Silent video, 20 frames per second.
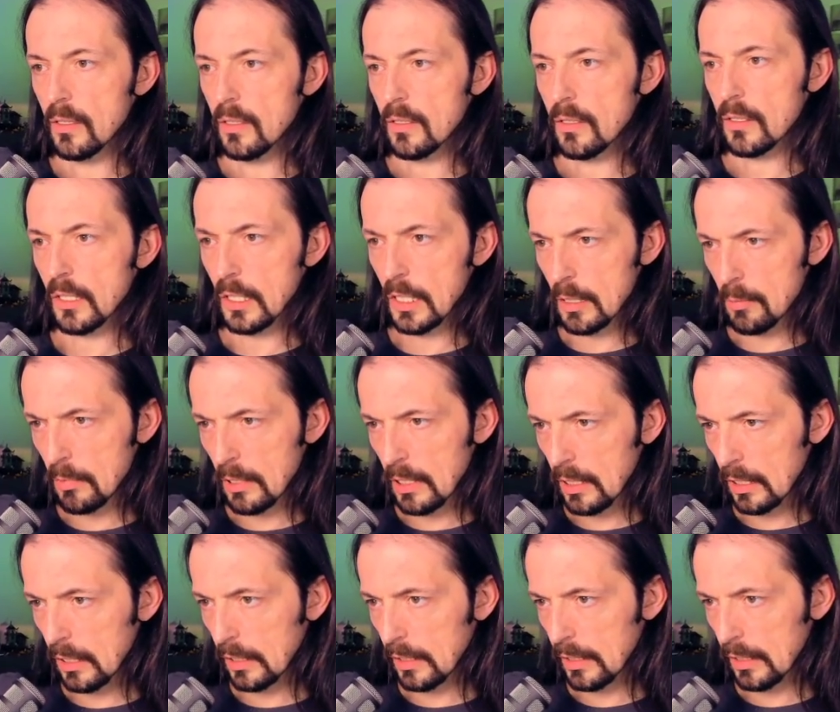So
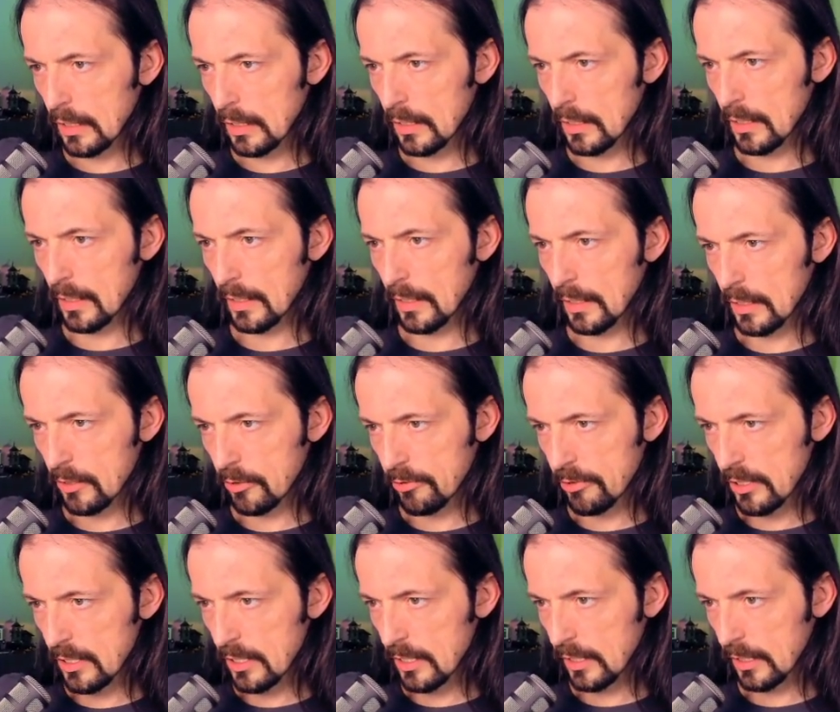immediately I get the
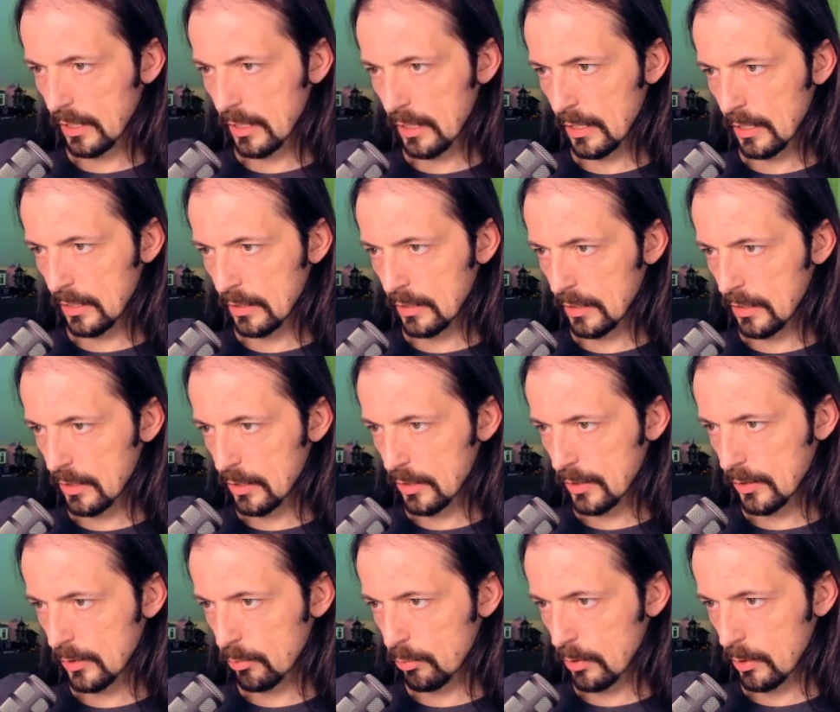feeling that
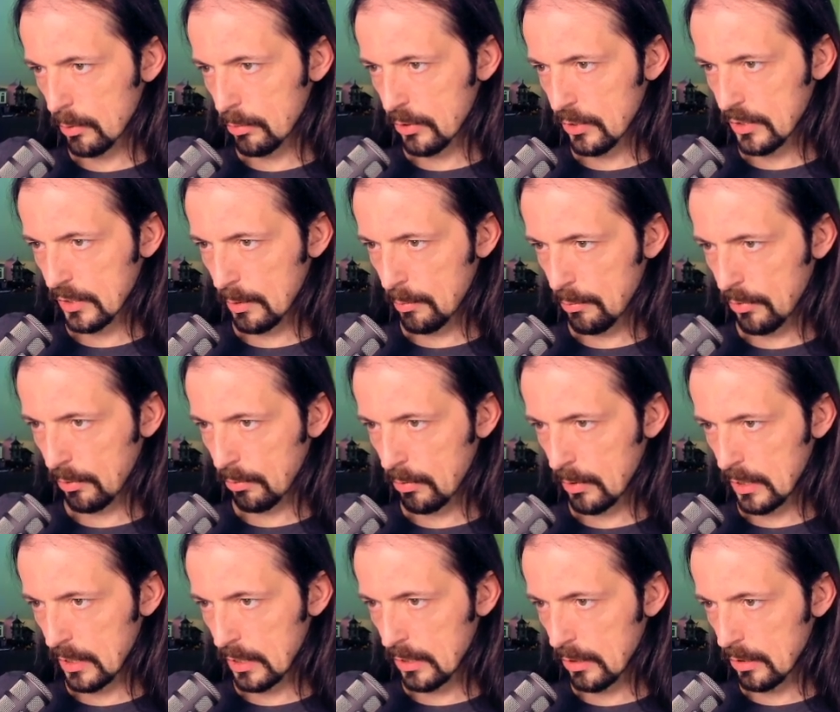this will be something
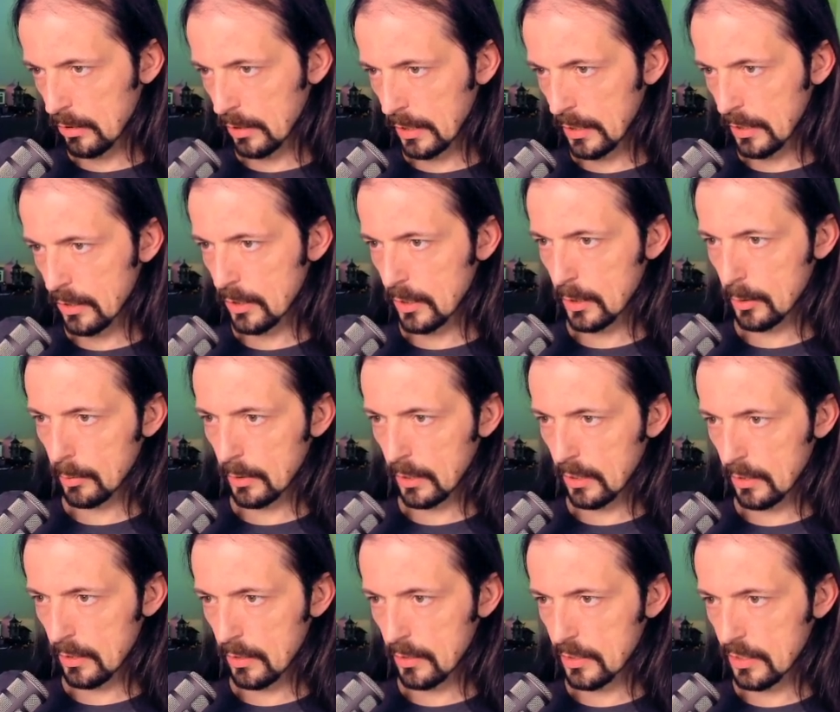we need to look into,
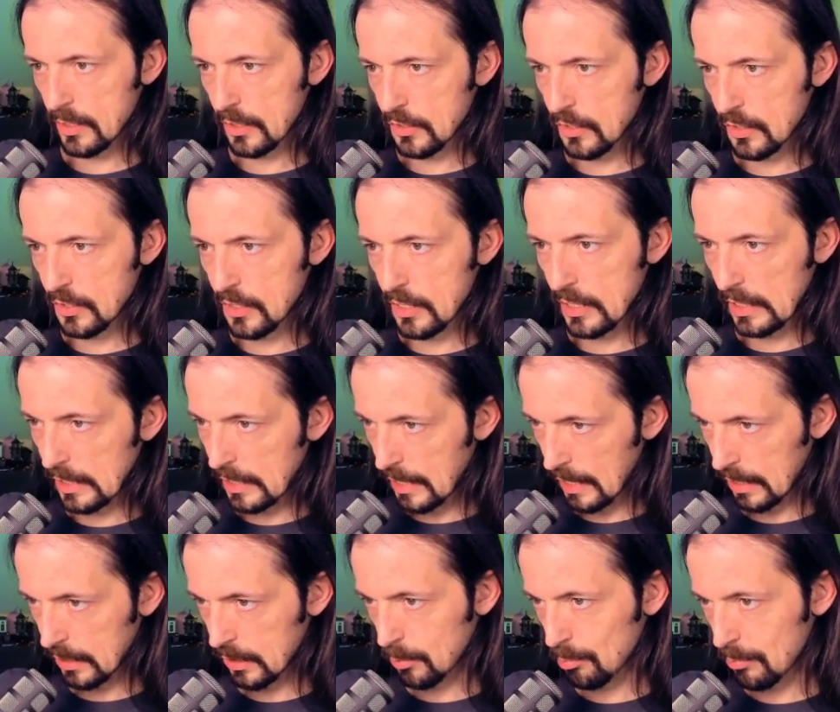because this is the
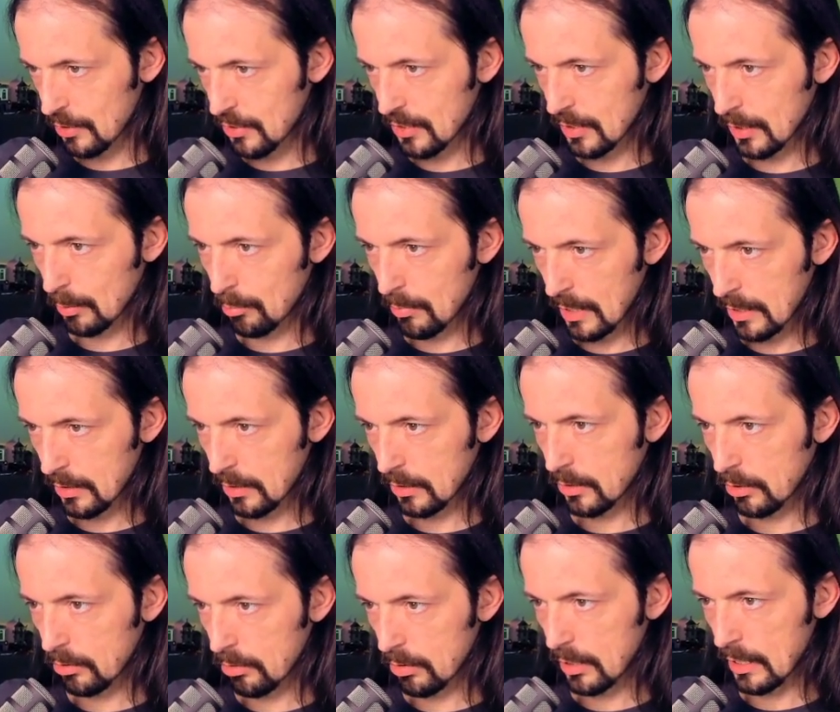get missing
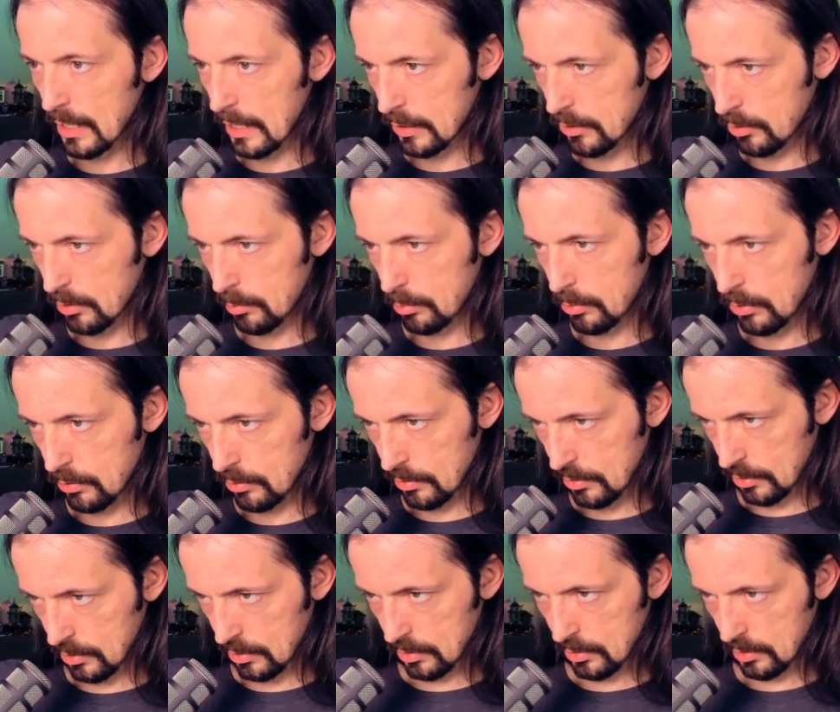mandatory
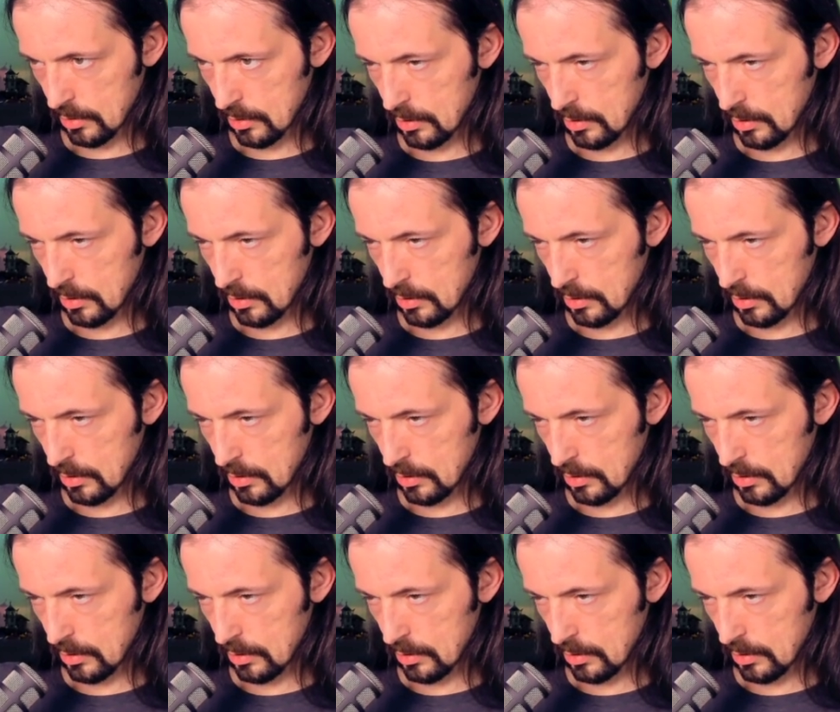attributes